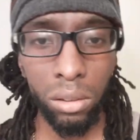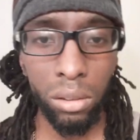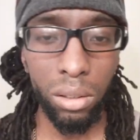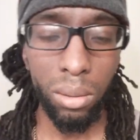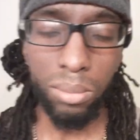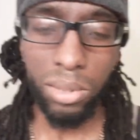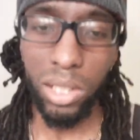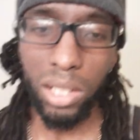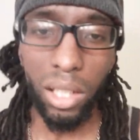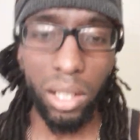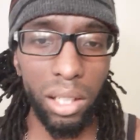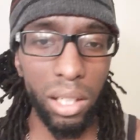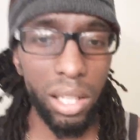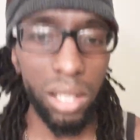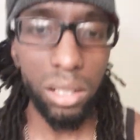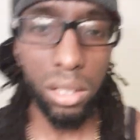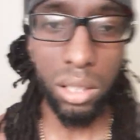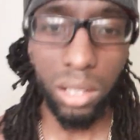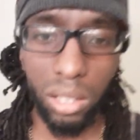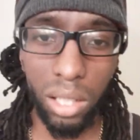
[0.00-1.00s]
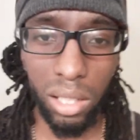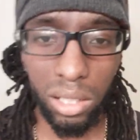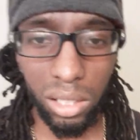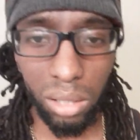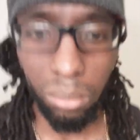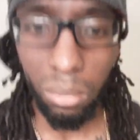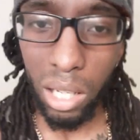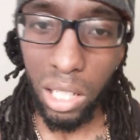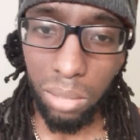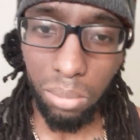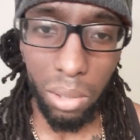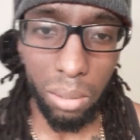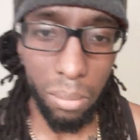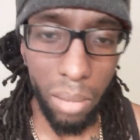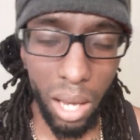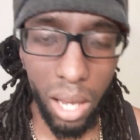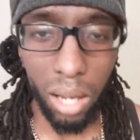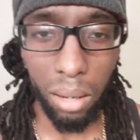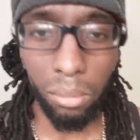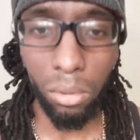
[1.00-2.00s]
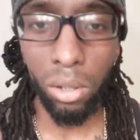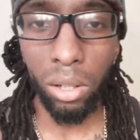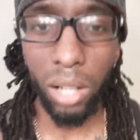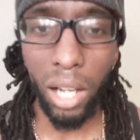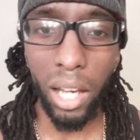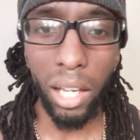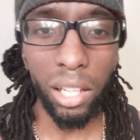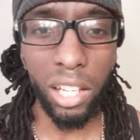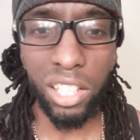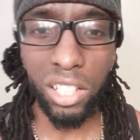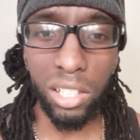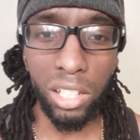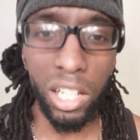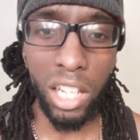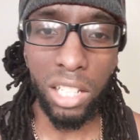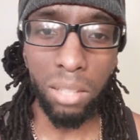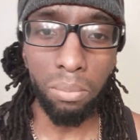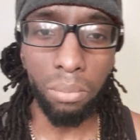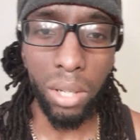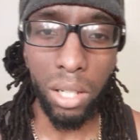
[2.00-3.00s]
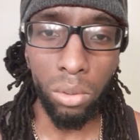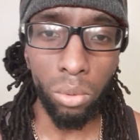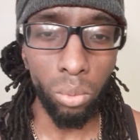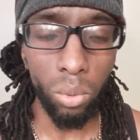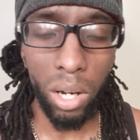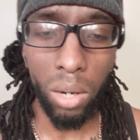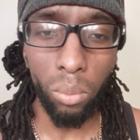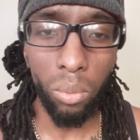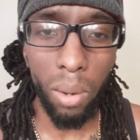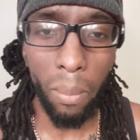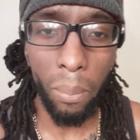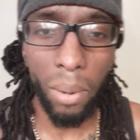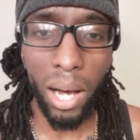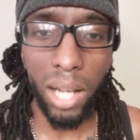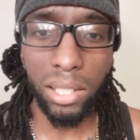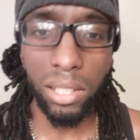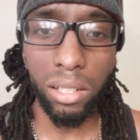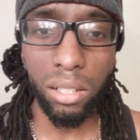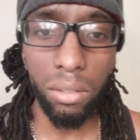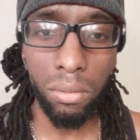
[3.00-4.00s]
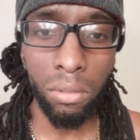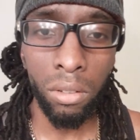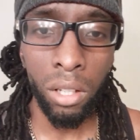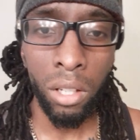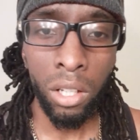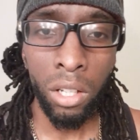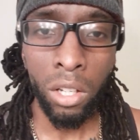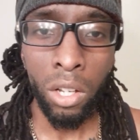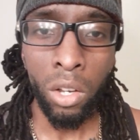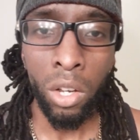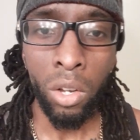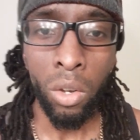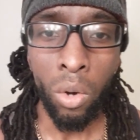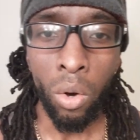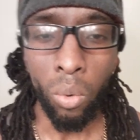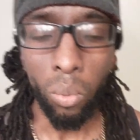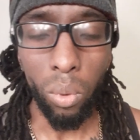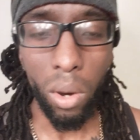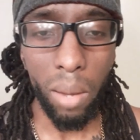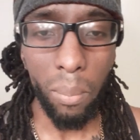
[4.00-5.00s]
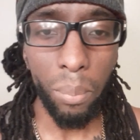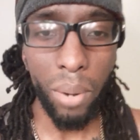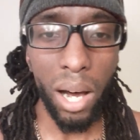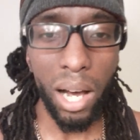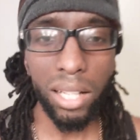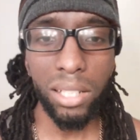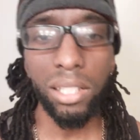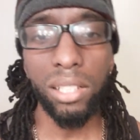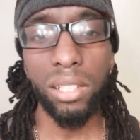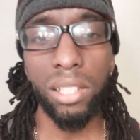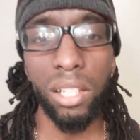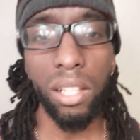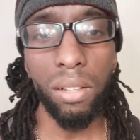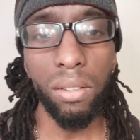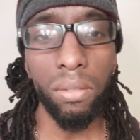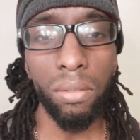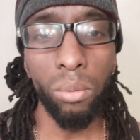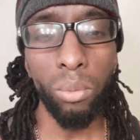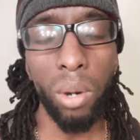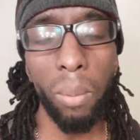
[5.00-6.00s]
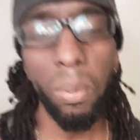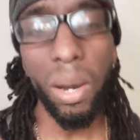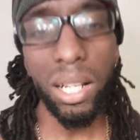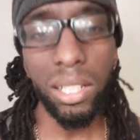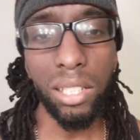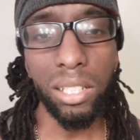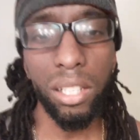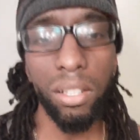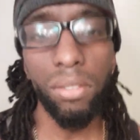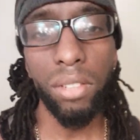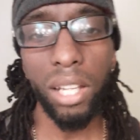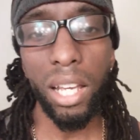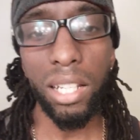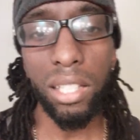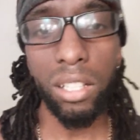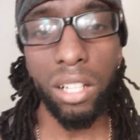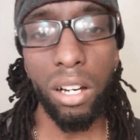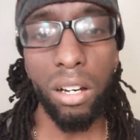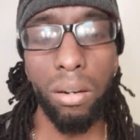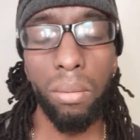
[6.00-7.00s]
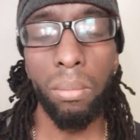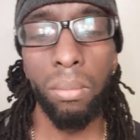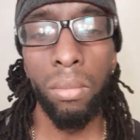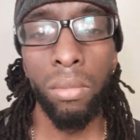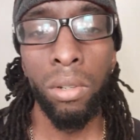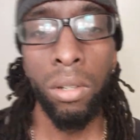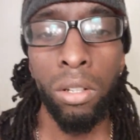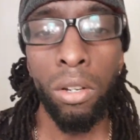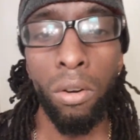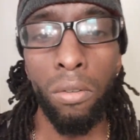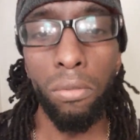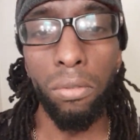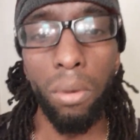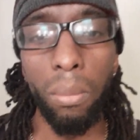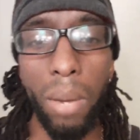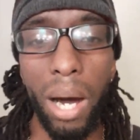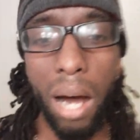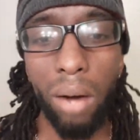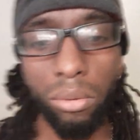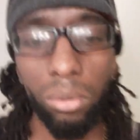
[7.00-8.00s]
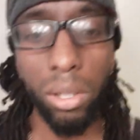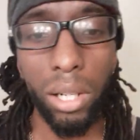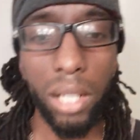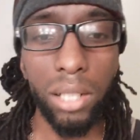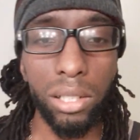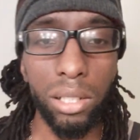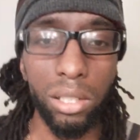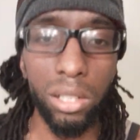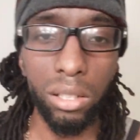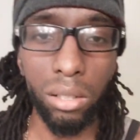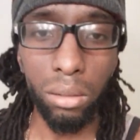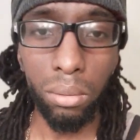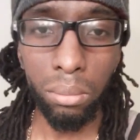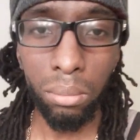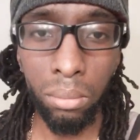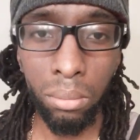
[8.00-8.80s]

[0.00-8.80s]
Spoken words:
I'm sick of that shit. That shit makes me mad, bro. Like it's been what positivity has come from our relationship